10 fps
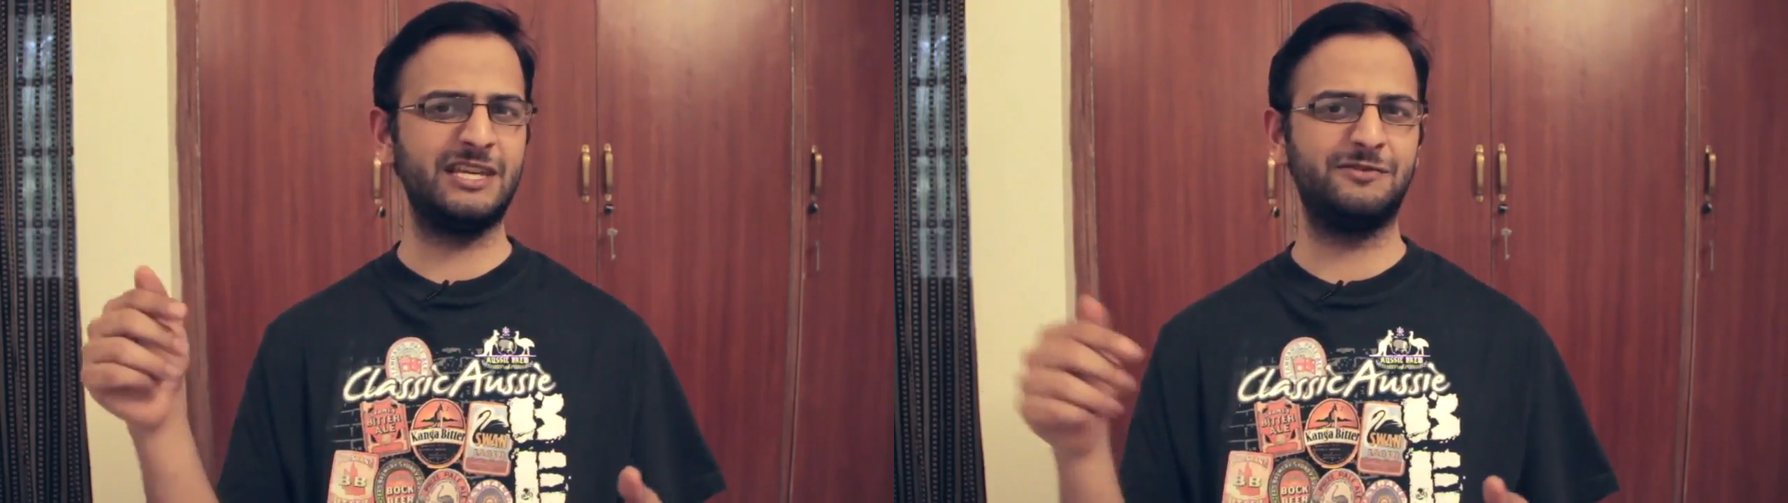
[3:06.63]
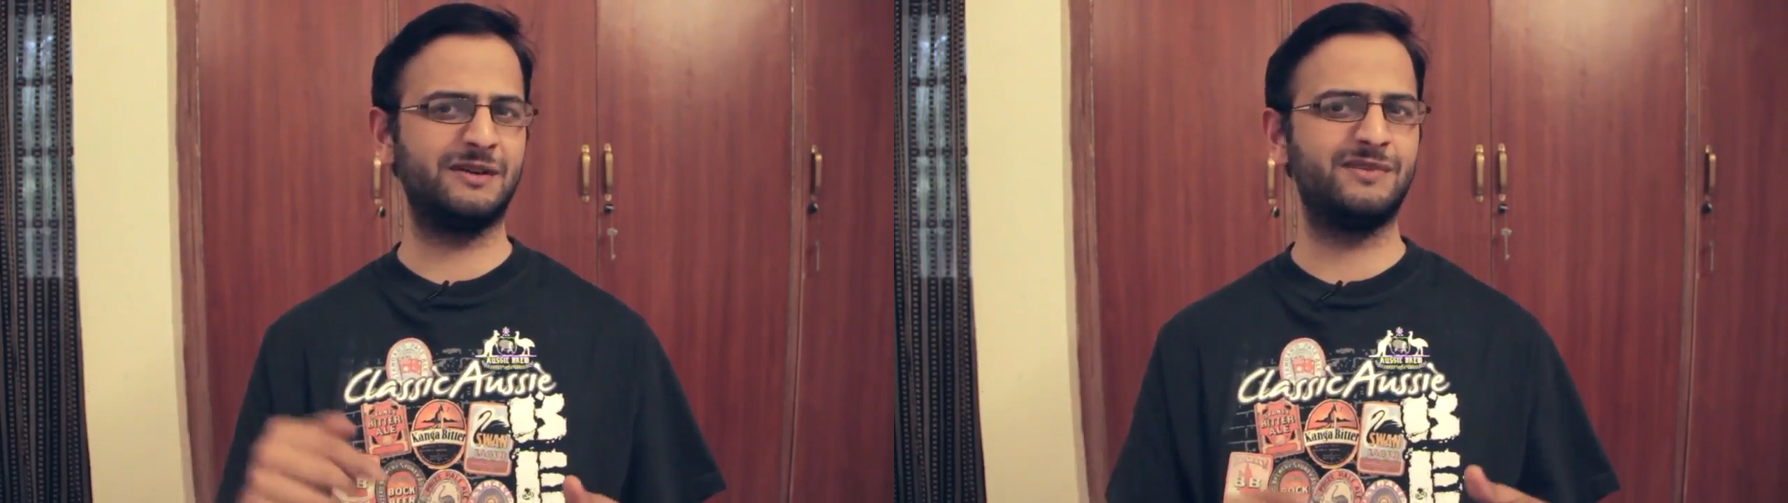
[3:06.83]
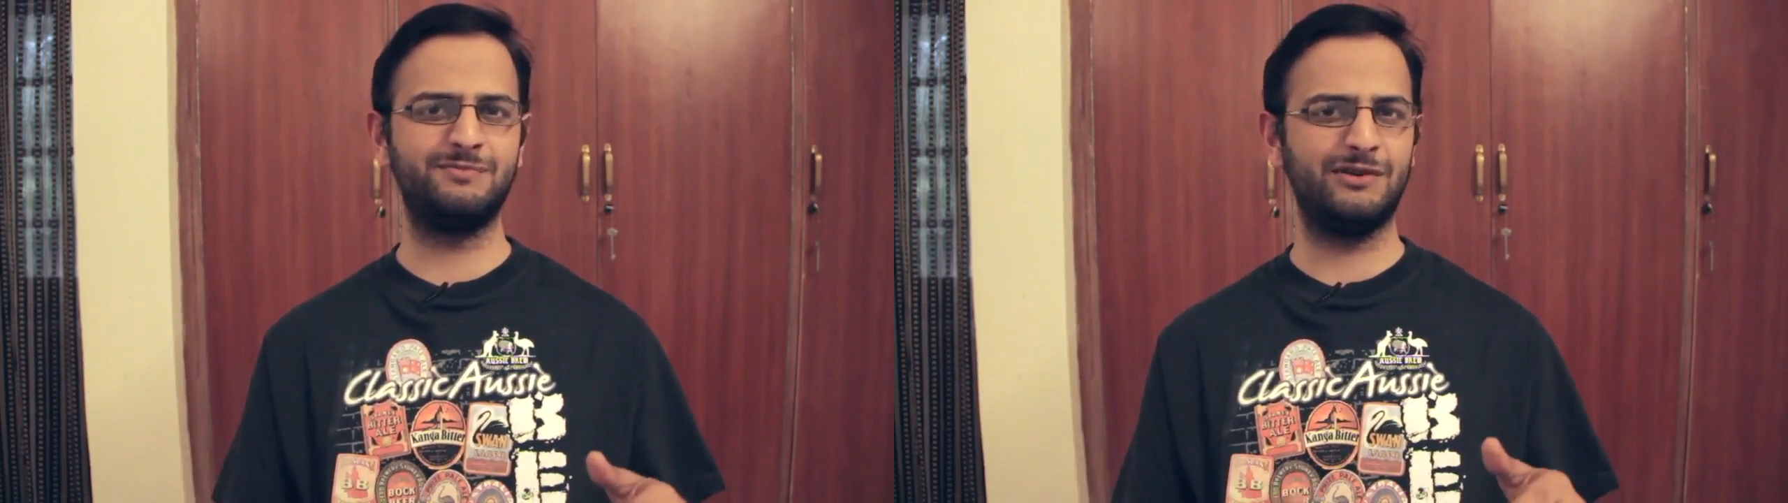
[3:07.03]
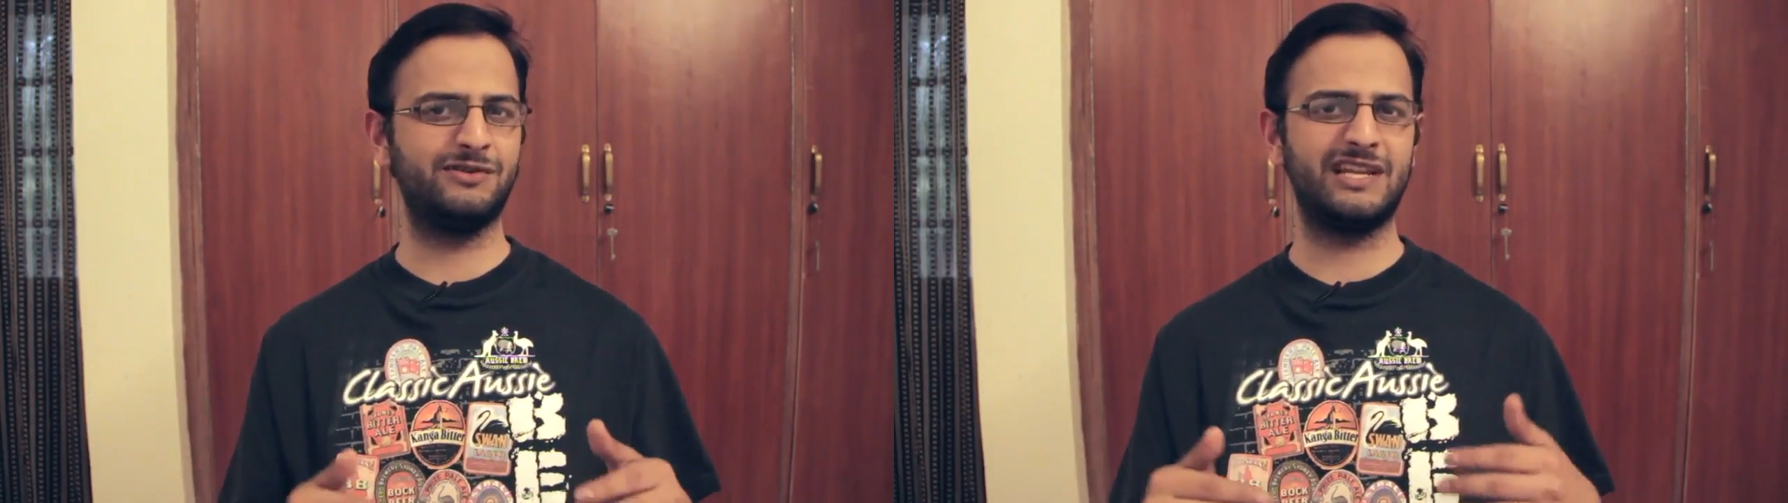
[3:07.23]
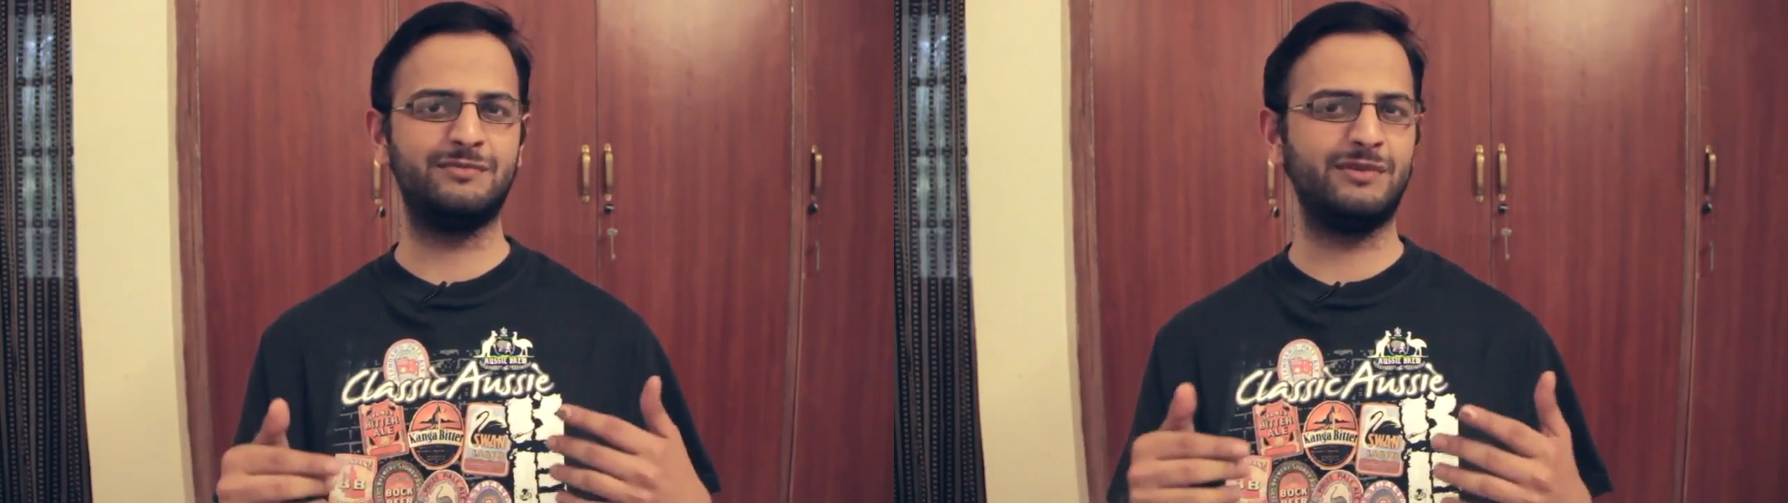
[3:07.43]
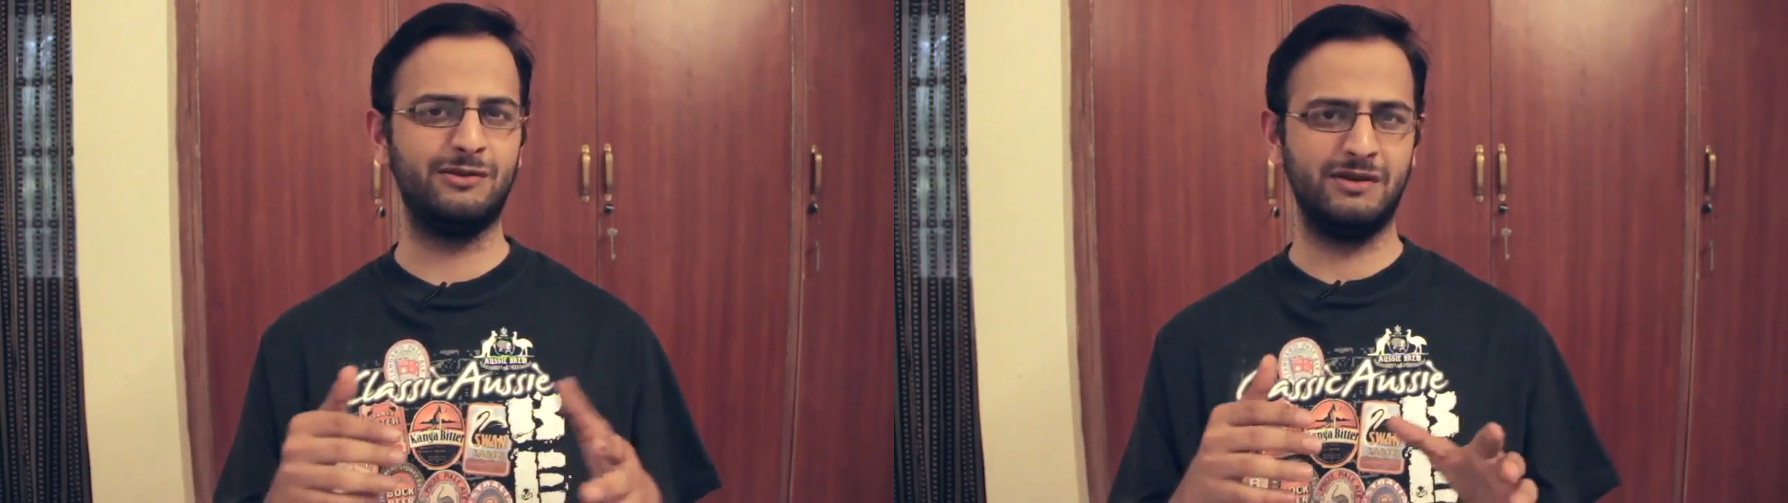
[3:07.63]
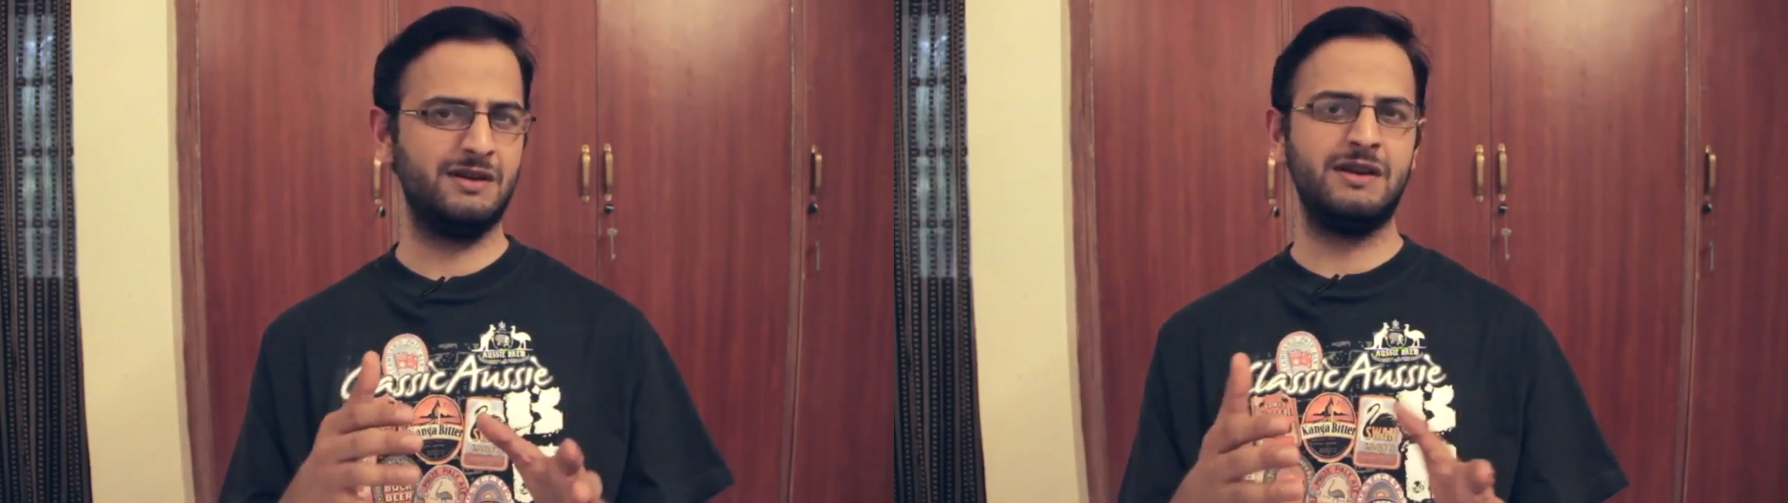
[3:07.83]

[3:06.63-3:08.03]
leave a comment below telling me